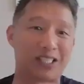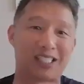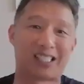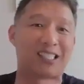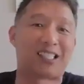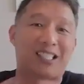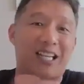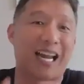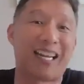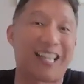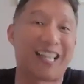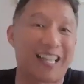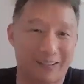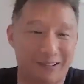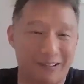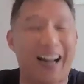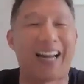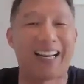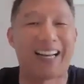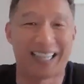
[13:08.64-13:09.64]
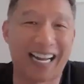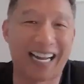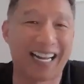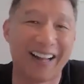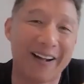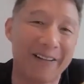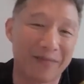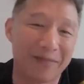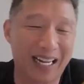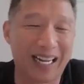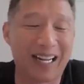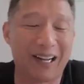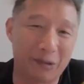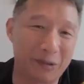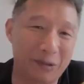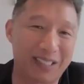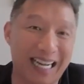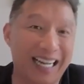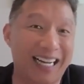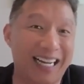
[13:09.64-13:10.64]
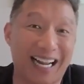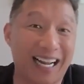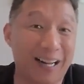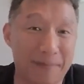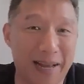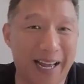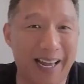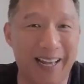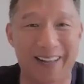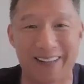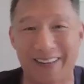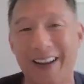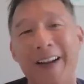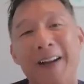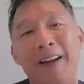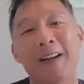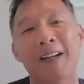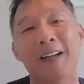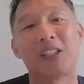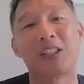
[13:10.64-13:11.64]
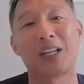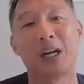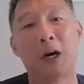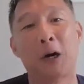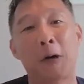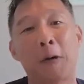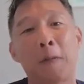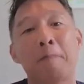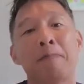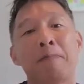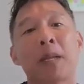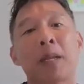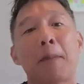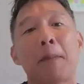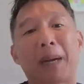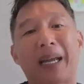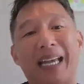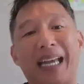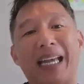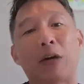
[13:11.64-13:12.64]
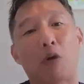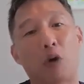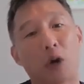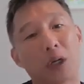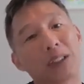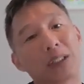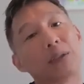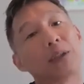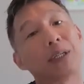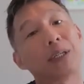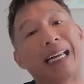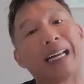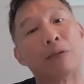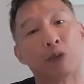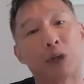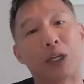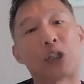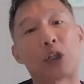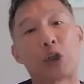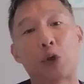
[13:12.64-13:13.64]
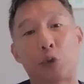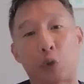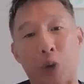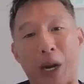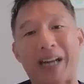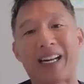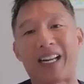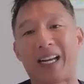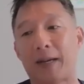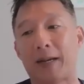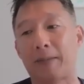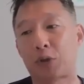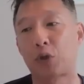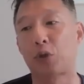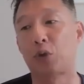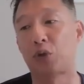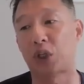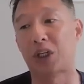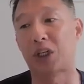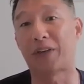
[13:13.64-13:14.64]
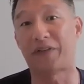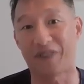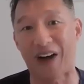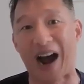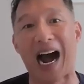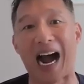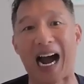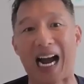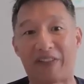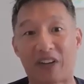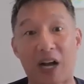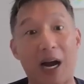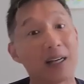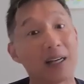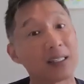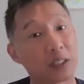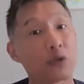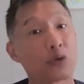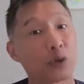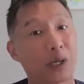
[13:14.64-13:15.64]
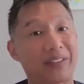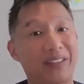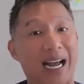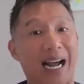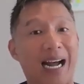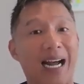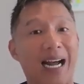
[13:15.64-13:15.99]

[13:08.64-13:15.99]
just take it, right? Like it would take it like a man. So, but in order to enrich uranium 235, concentrate